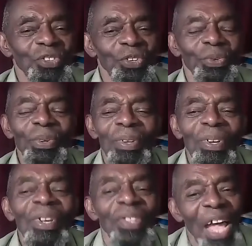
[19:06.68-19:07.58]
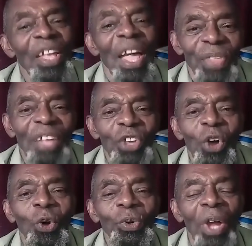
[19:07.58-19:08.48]
True. And that's
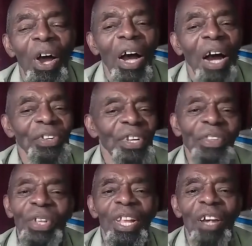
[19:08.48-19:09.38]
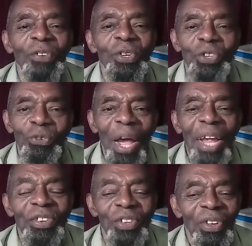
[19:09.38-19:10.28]
a whole another level. You're
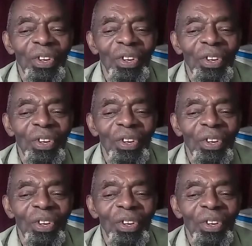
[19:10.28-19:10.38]
right.